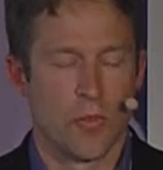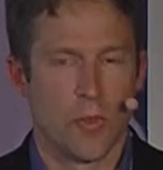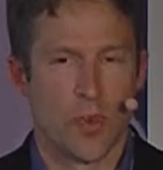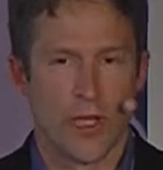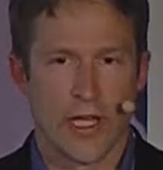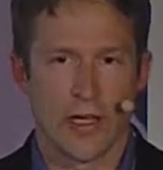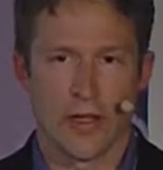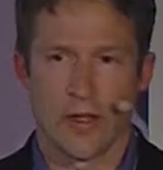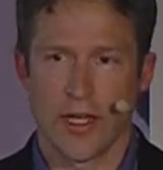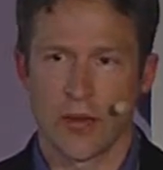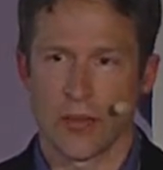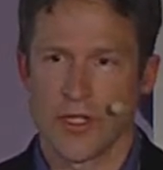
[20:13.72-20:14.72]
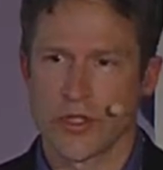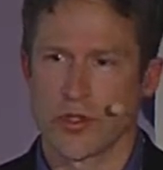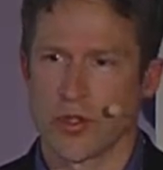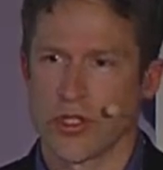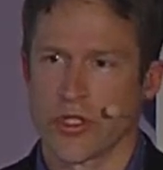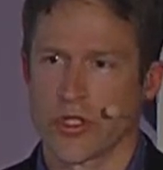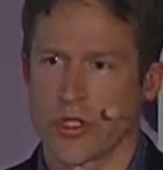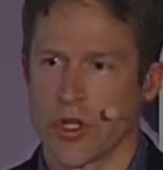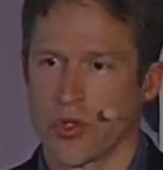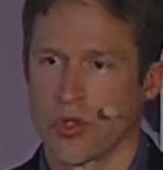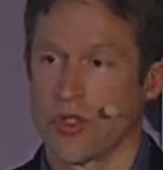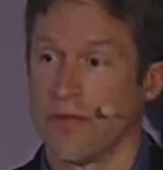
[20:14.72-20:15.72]
When that resource
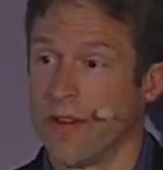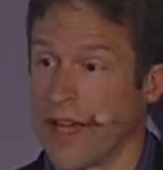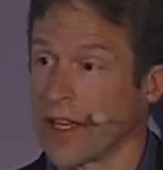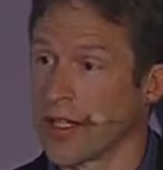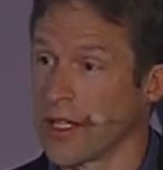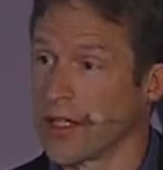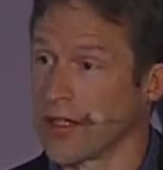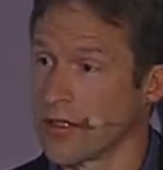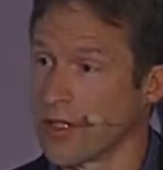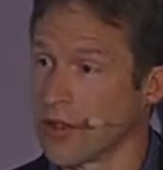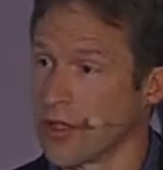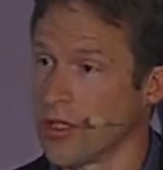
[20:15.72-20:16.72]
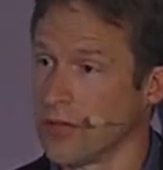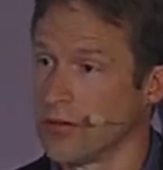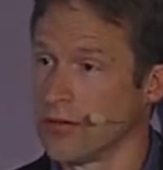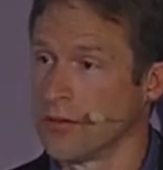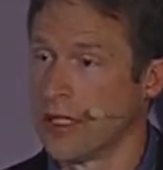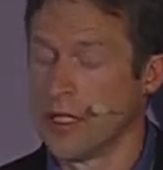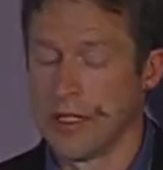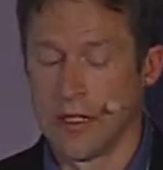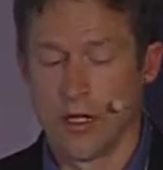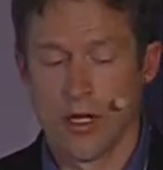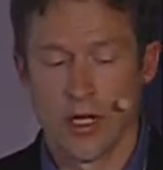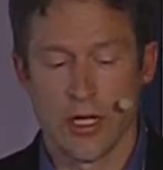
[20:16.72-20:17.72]
goes to validate the token,
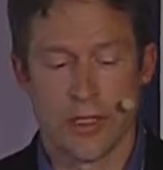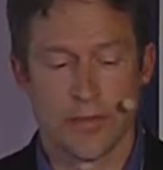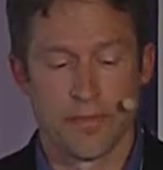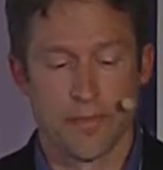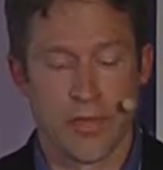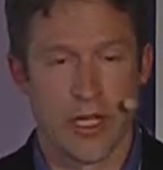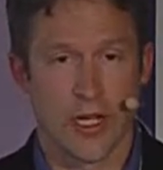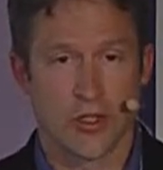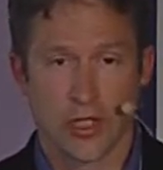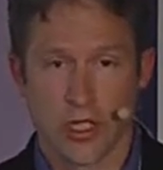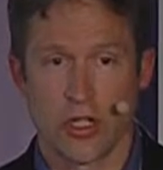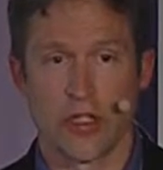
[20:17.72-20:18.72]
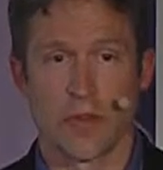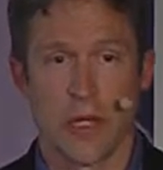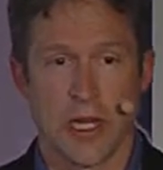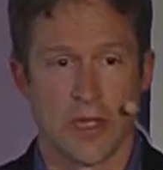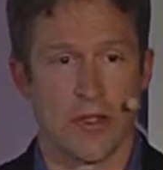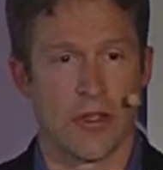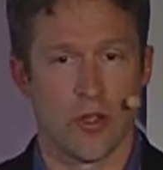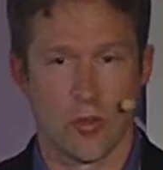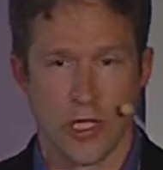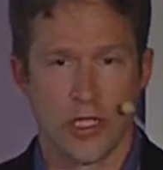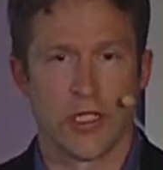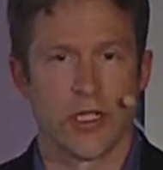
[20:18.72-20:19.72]
it actually calls back into the
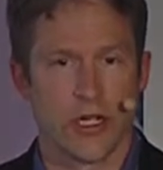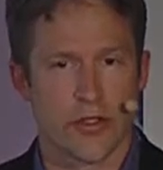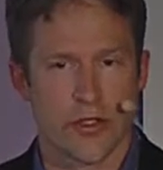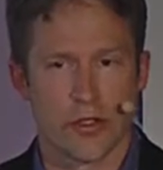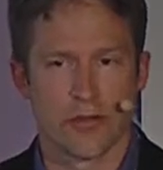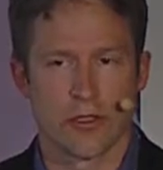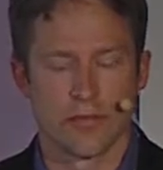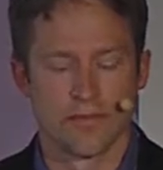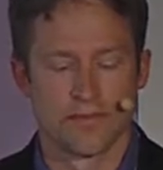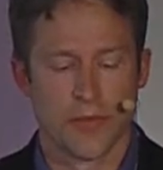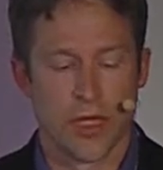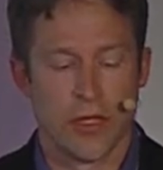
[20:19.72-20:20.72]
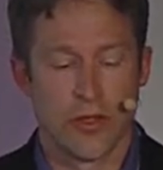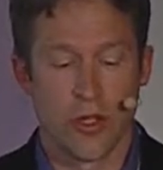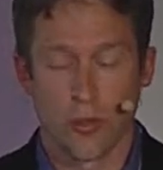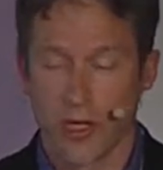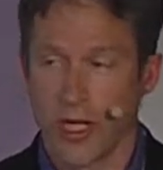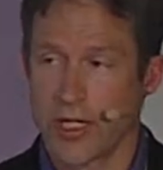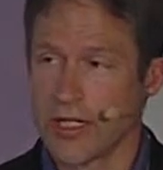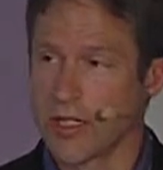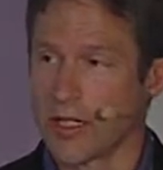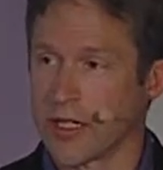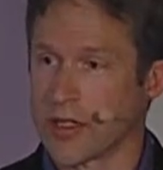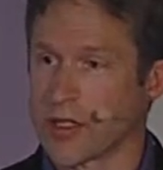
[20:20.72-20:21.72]
OpenID Connect server. The OpenID
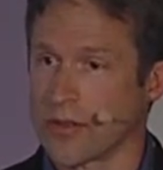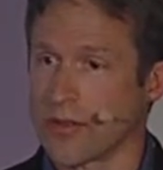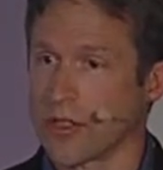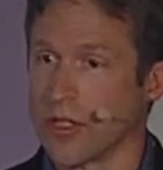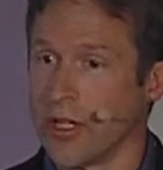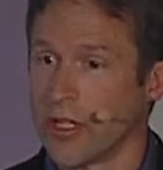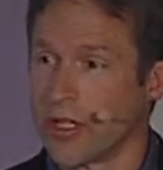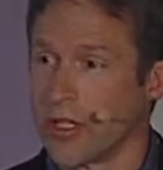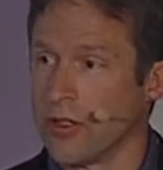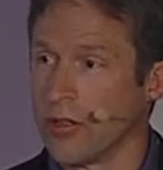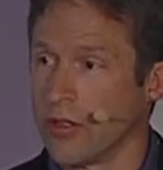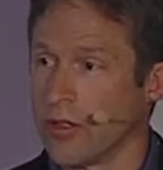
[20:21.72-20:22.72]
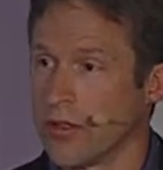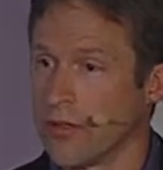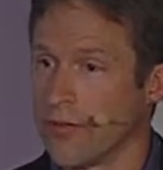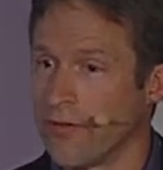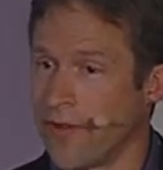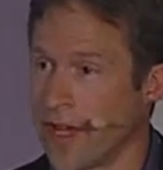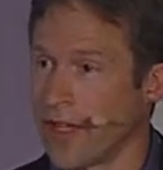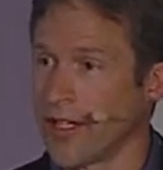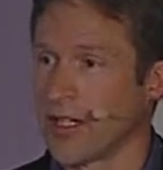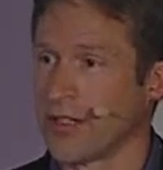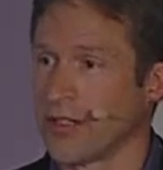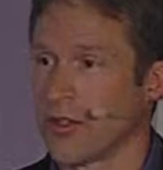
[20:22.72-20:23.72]
Connect server can
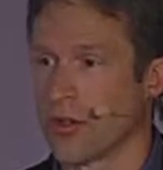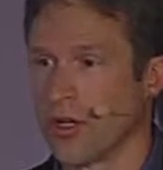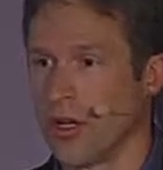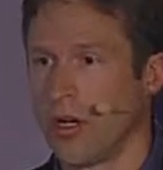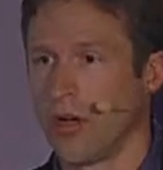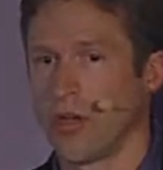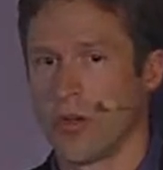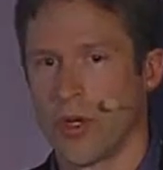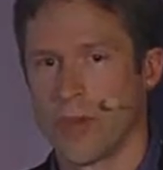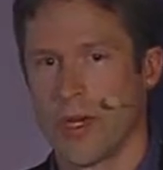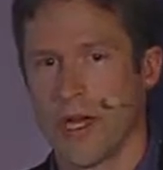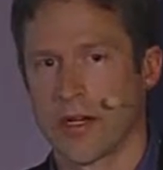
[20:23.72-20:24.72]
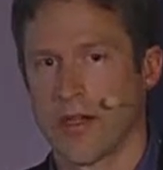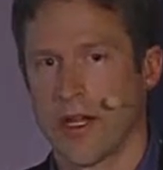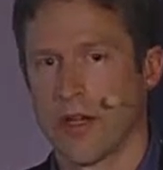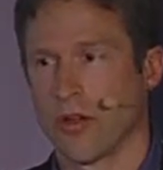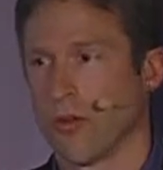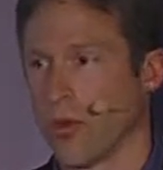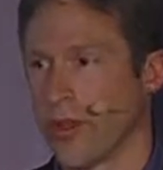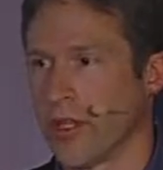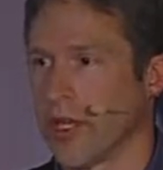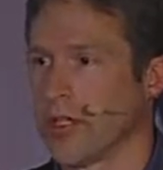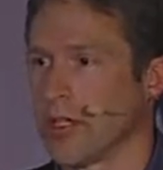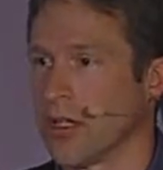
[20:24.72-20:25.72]
validate the token all the way back down with
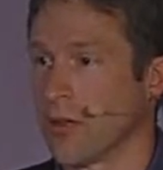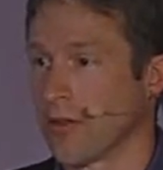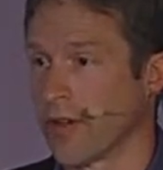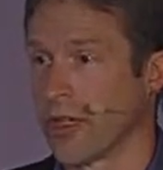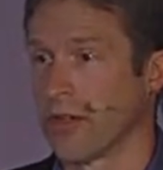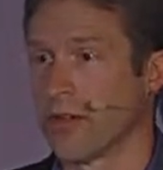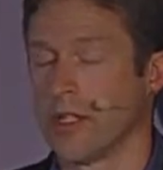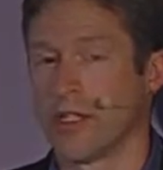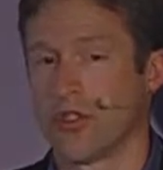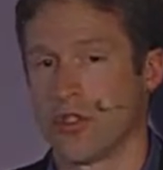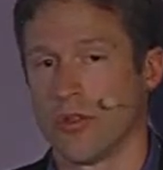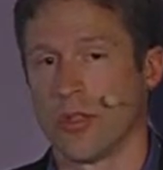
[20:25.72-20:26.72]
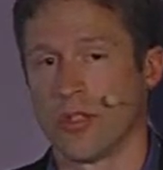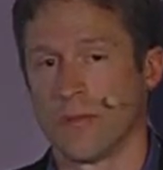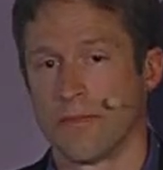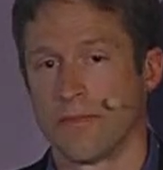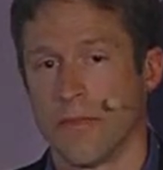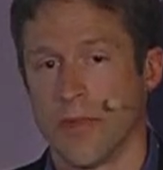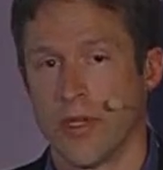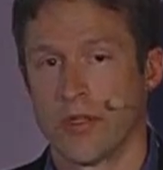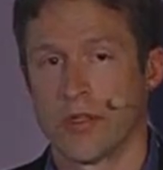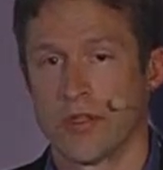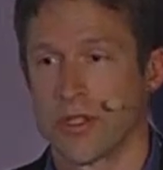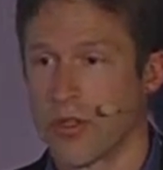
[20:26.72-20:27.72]
the identity provider that issued it. And
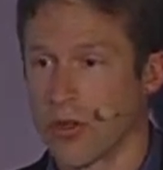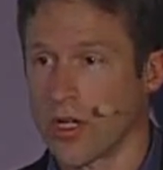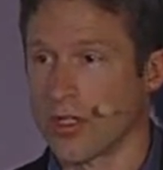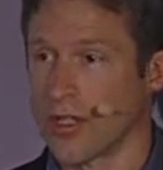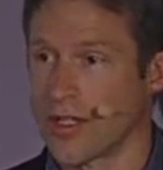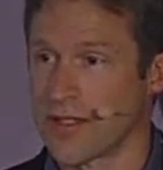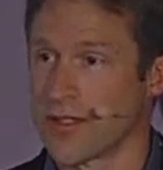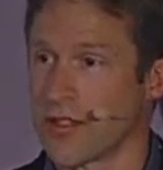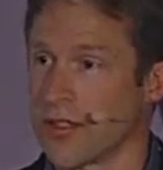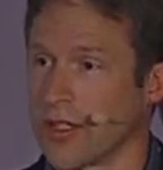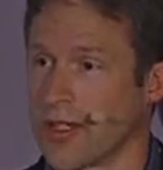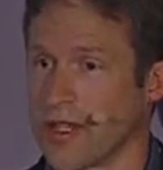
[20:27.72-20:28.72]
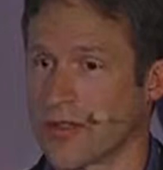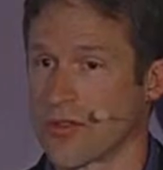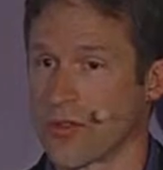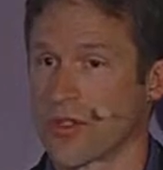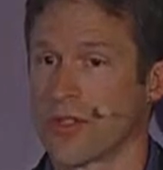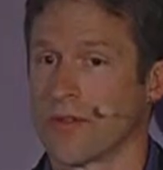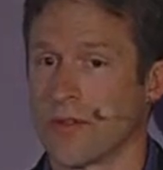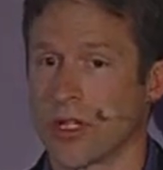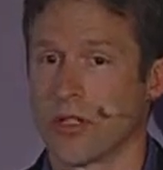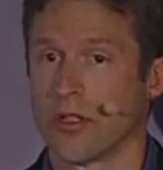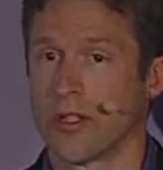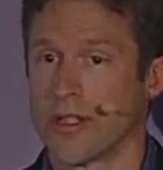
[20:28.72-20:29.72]
so it's no longer necessarily that source of
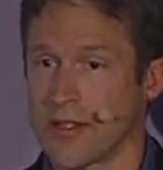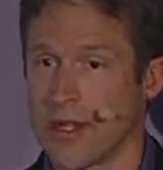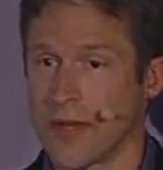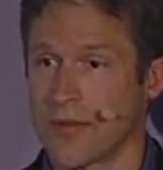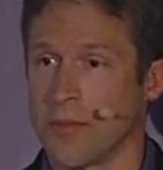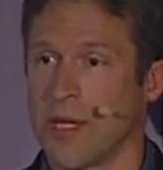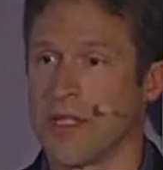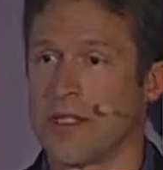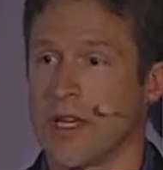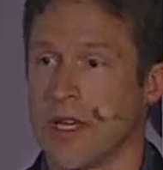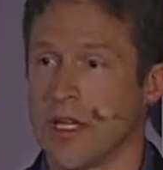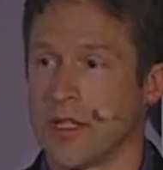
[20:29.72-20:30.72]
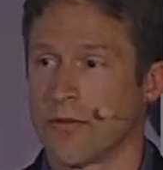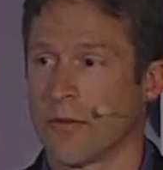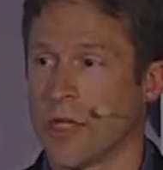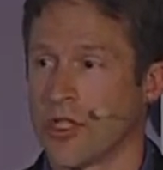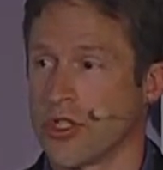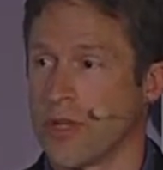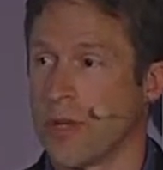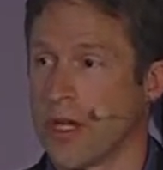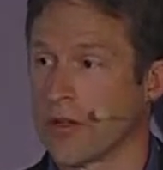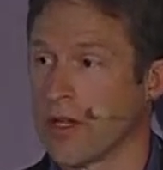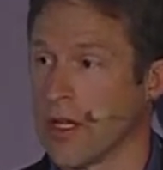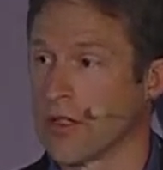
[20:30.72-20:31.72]
record. It doesn't have to maintain information
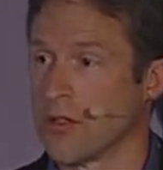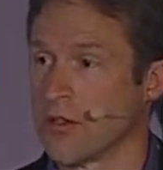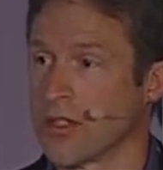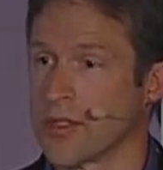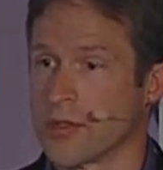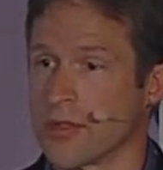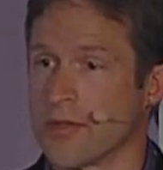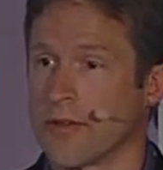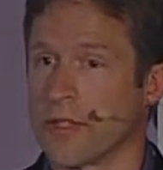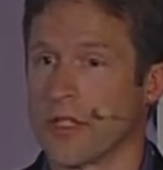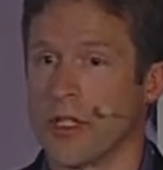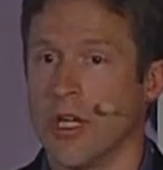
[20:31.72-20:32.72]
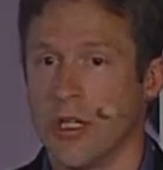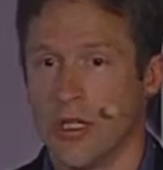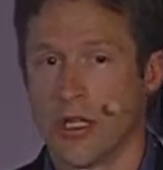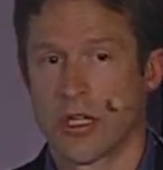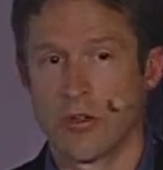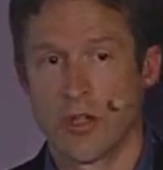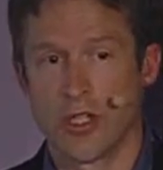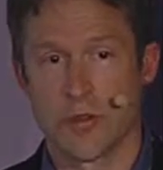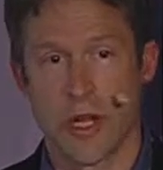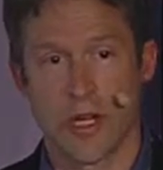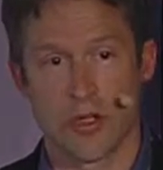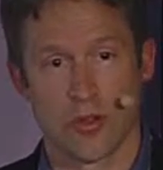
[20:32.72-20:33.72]
about that token specifically. It can reach
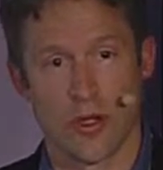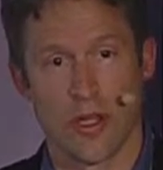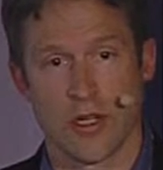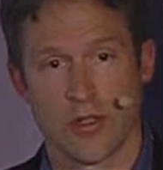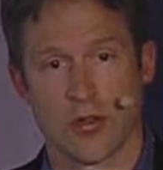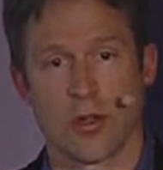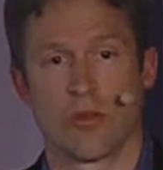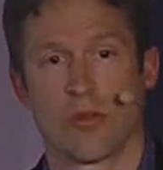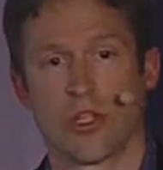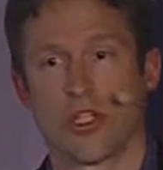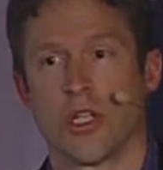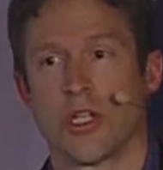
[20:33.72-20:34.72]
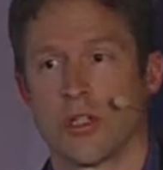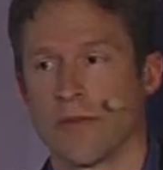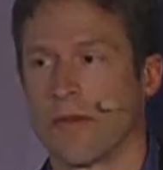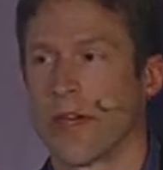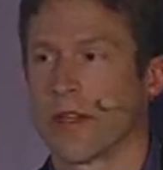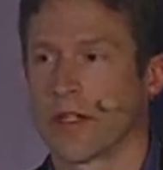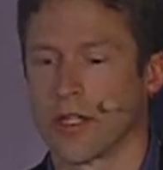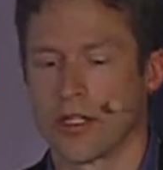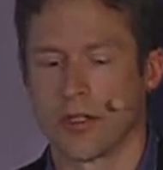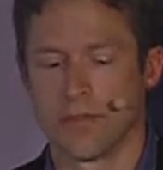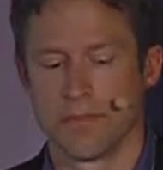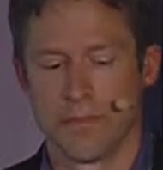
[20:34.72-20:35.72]
back to where that token originated and validate it.